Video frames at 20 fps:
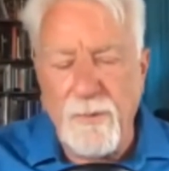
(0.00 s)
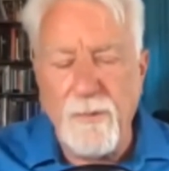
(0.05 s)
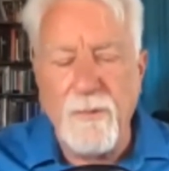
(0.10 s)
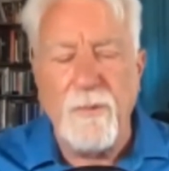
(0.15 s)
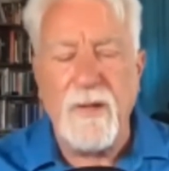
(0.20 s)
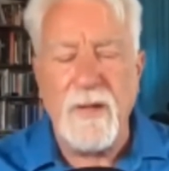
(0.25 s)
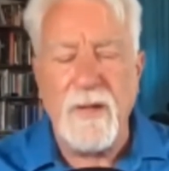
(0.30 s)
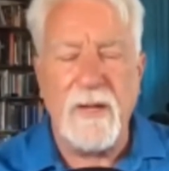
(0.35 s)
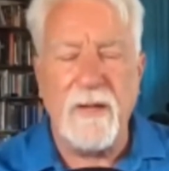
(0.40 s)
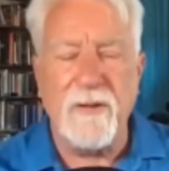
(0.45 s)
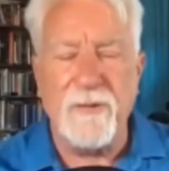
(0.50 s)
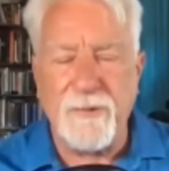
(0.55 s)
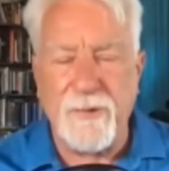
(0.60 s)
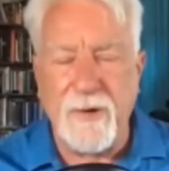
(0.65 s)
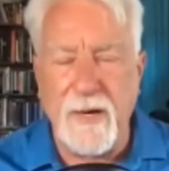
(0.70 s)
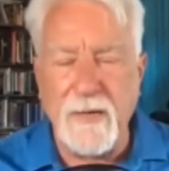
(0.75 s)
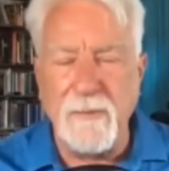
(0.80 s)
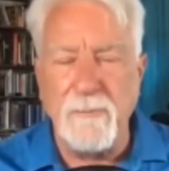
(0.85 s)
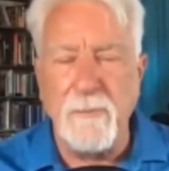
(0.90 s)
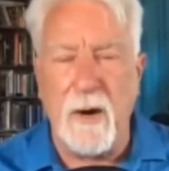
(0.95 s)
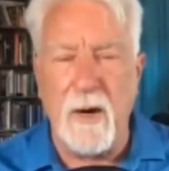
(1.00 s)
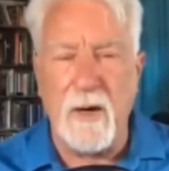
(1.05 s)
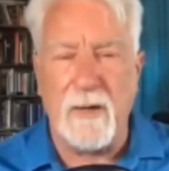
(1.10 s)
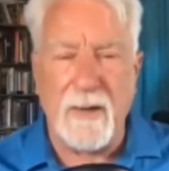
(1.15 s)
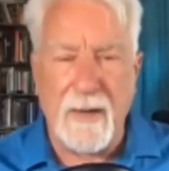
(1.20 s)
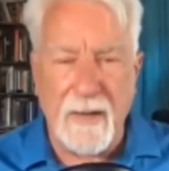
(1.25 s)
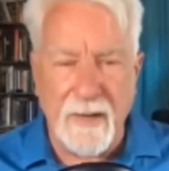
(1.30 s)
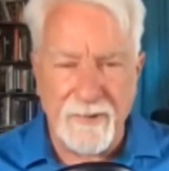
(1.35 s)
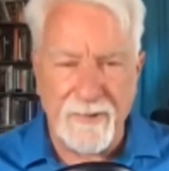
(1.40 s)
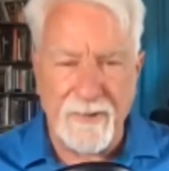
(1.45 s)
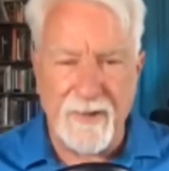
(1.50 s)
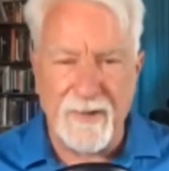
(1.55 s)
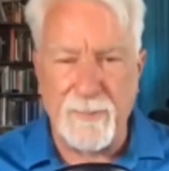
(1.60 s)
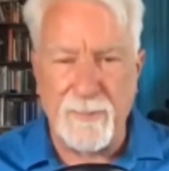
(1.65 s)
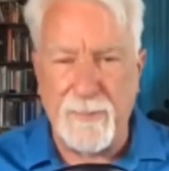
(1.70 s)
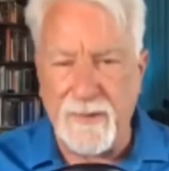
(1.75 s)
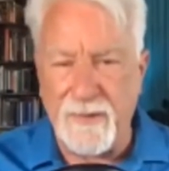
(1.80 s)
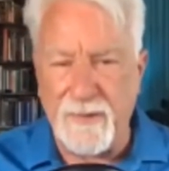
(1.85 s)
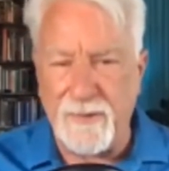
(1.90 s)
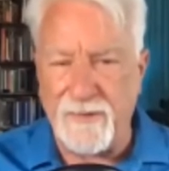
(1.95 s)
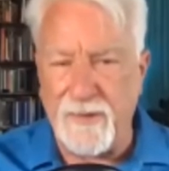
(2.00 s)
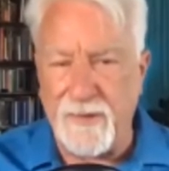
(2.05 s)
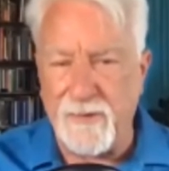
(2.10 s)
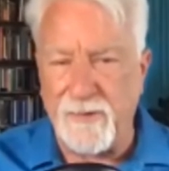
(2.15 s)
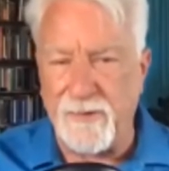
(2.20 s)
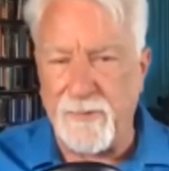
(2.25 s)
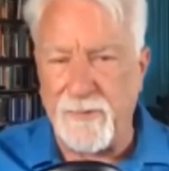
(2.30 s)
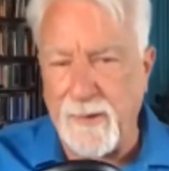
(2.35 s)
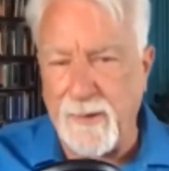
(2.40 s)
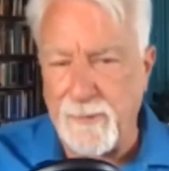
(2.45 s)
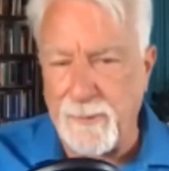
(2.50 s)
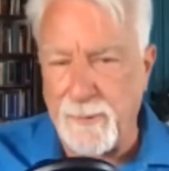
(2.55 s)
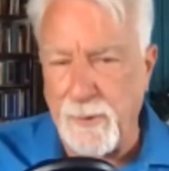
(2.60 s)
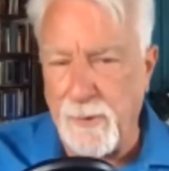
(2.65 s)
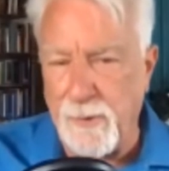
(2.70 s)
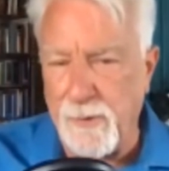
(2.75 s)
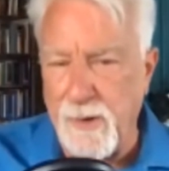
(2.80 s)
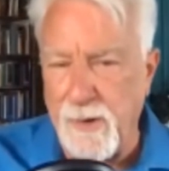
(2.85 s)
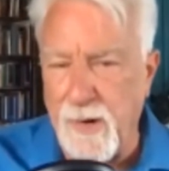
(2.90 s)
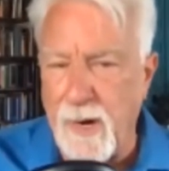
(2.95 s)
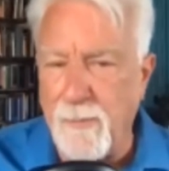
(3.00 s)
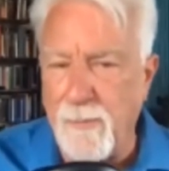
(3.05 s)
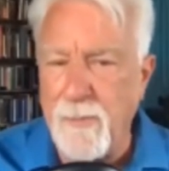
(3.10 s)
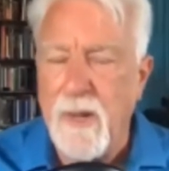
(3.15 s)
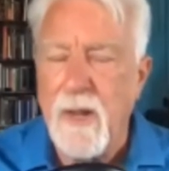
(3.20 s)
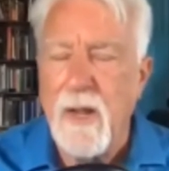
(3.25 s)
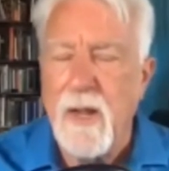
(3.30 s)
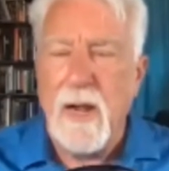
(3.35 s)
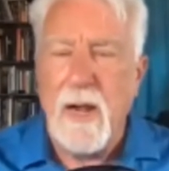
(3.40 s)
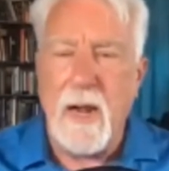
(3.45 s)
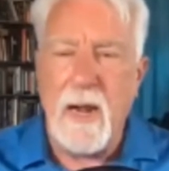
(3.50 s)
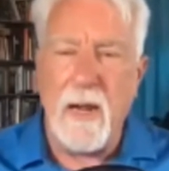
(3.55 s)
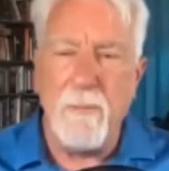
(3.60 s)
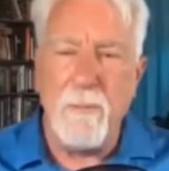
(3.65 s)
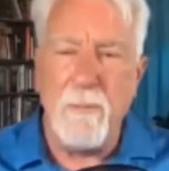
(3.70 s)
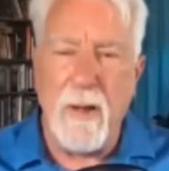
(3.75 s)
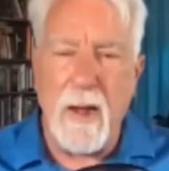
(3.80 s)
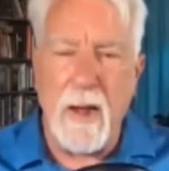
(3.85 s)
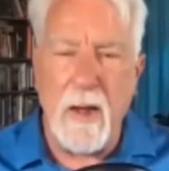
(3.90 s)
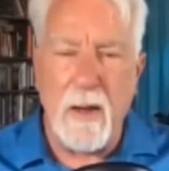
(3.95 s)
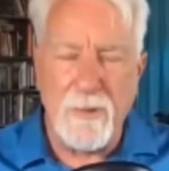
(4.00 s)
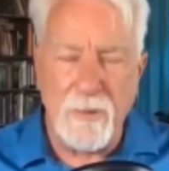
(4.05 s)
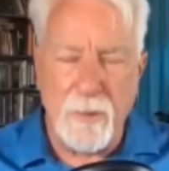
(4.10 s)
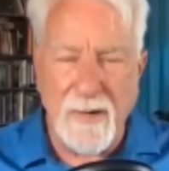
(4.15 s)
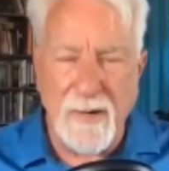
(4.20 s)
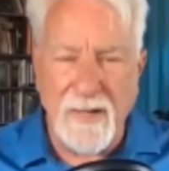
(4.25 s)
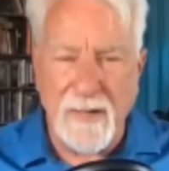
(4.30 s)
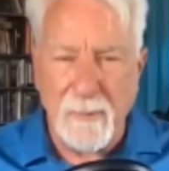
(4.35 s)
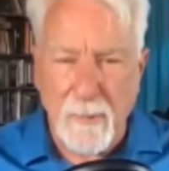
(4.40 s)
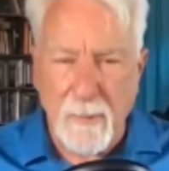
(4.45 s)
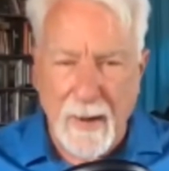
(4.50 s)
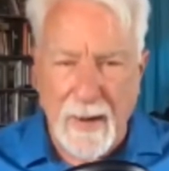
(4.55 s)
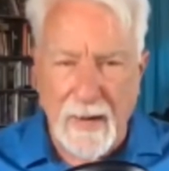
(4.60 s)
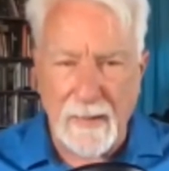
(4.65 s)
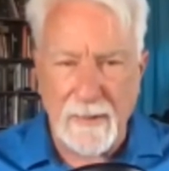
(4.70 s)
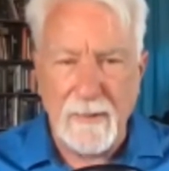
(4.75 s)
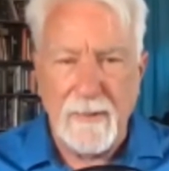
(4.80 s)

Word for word: he has trademarked SSP Secret Space Program and ba- 20 and back.